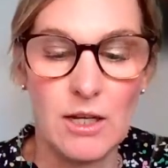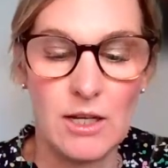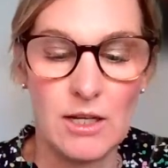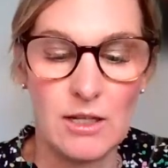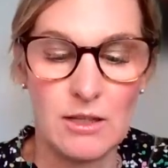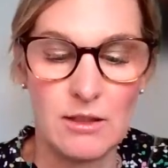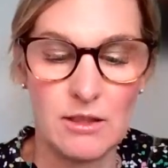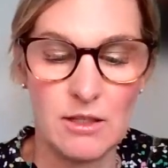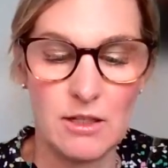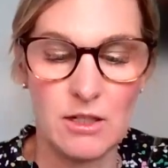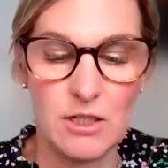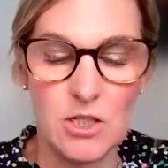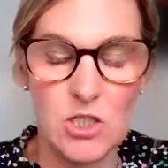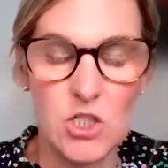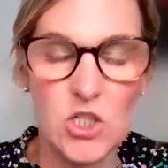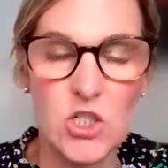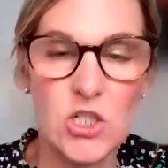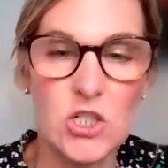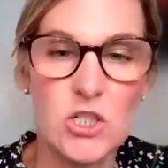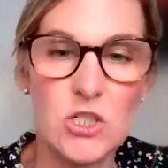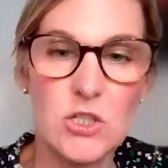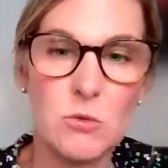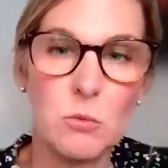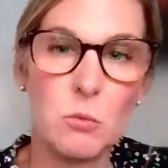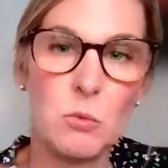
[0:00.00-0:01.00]
in that
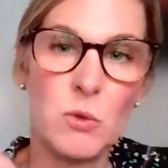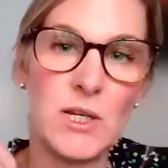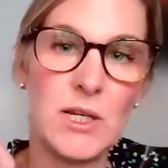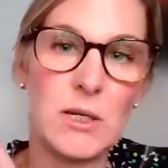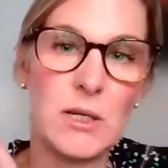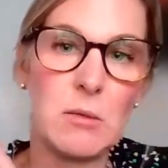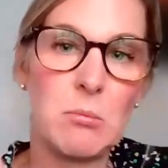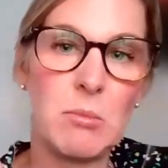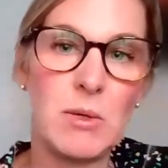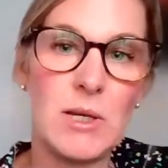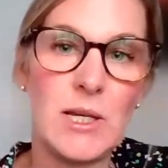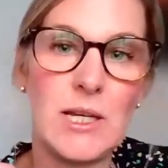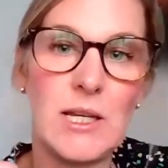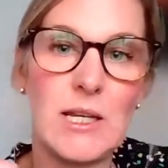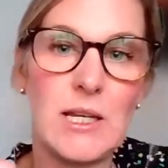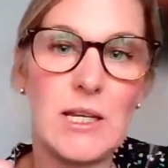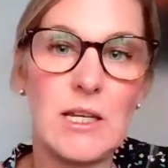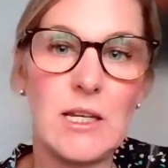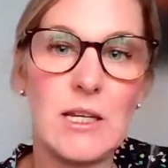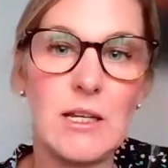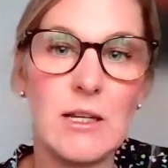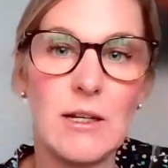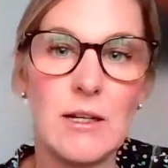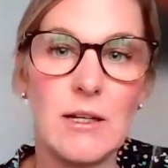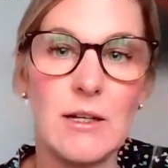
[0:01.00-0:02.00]
should we
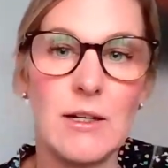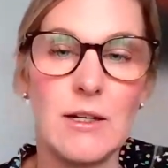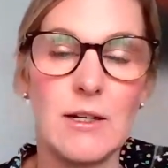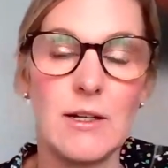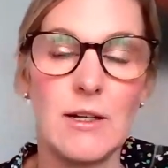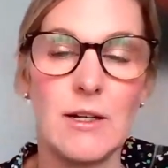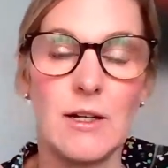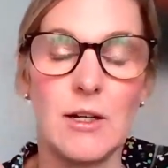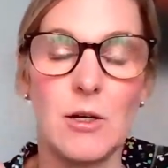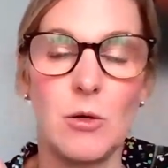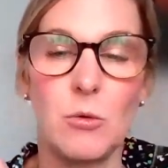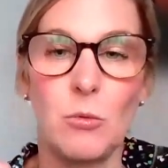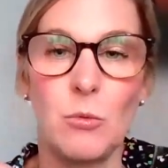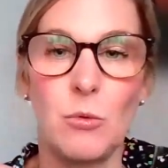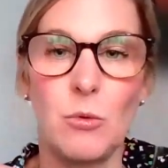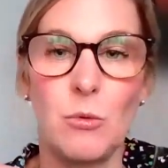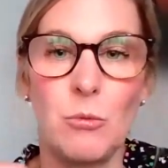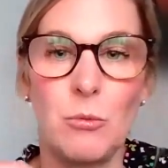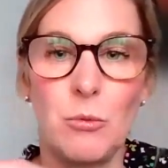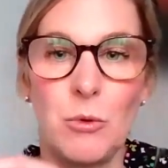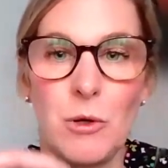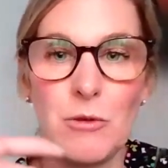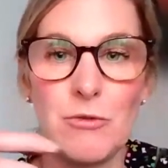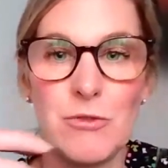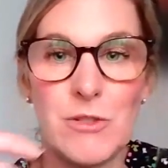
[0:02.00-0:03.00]
be,
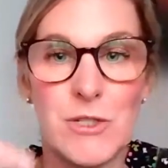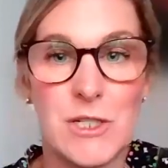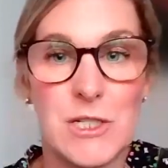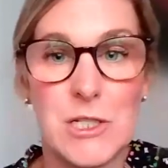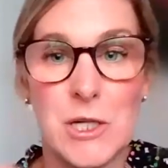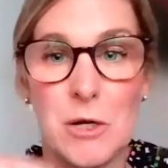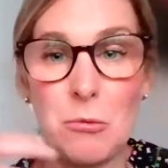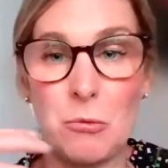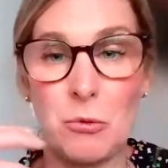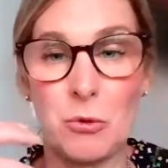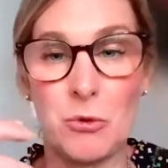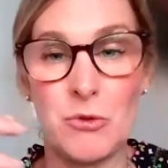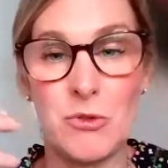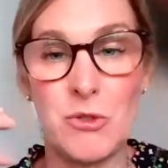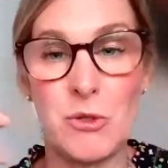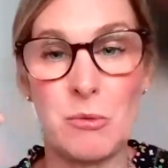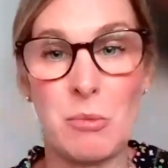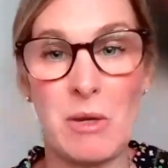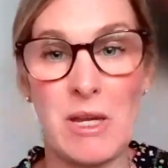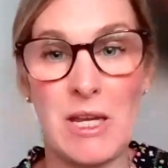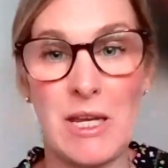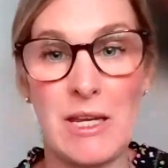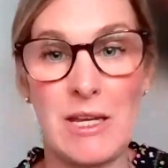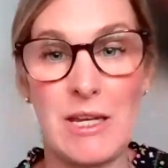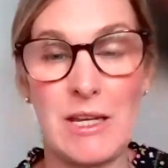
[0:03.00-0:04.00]
we obviously don't want to
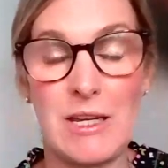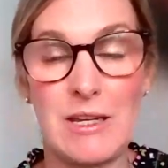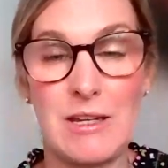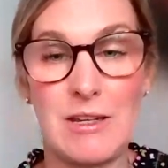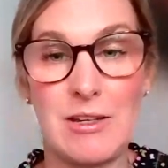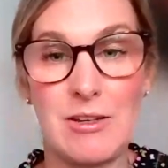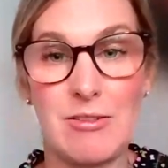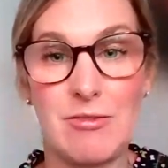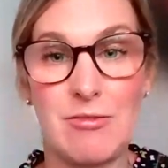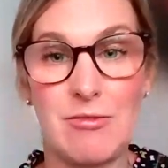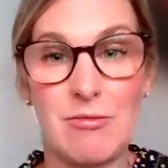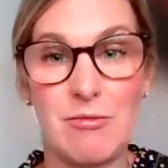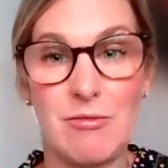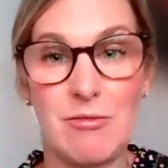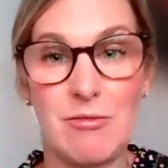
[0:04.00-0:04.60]
be